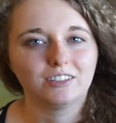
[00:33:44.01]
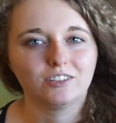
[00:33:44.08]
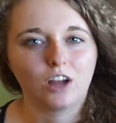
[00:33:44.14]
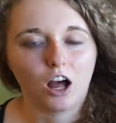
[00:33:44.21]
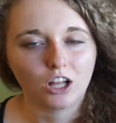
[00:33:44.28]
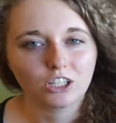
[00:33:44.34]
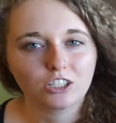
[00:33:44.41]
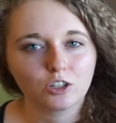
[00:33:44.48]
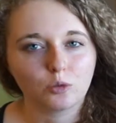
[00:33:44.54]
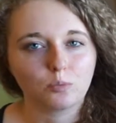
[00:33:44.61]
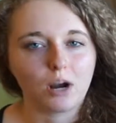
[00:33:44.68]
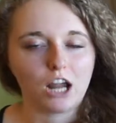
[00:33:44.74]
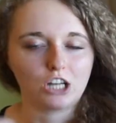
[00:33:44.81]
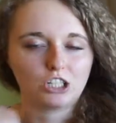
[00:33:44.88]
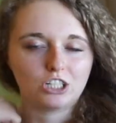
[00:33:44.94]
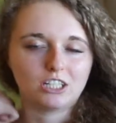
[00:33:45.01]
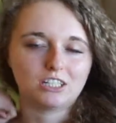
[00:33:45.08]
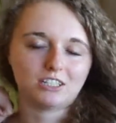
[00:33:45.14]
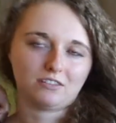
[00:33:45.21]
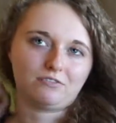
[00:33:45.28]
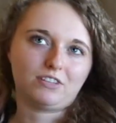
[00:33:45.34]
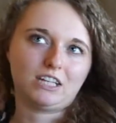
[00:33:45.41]
not so
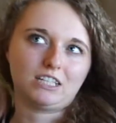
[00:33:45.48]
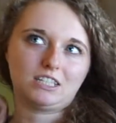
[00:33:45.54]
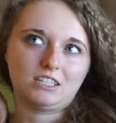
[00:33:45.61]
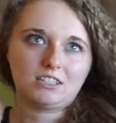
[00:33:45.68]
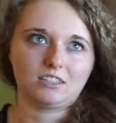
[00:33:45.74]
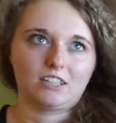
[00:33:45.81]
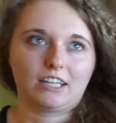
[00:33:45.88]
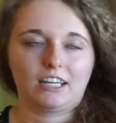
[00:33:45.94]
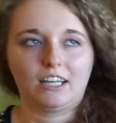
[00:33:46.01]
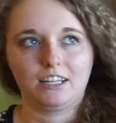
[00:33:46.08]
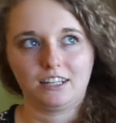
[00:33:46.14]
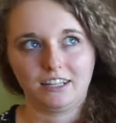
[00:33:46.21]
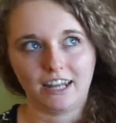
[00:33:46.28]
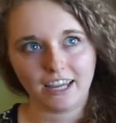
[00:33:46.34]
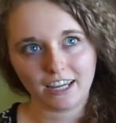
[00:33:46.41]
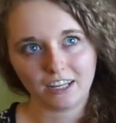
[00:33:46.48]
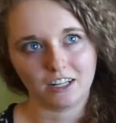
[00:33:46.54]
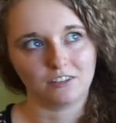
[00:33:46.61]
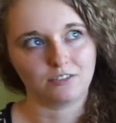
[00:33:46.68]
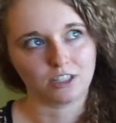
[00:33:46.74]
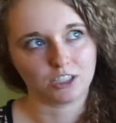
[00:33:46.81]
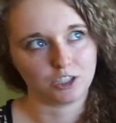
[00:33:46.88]
precious if it's like a
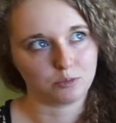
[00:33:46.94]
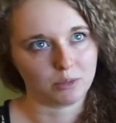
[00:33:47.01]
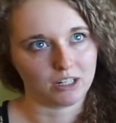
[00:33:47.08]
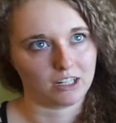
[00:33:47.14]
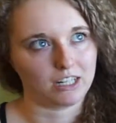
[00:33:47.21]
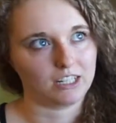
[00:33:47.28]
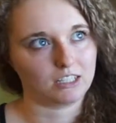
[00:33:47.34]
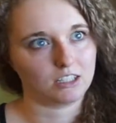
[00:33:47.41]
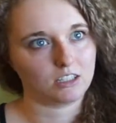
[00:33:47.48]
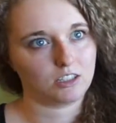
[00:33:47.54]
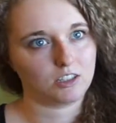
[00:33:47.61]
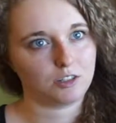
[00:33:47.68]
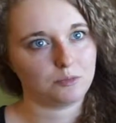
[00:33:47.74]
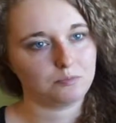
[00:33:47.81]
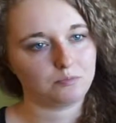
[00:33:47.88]
negative experience.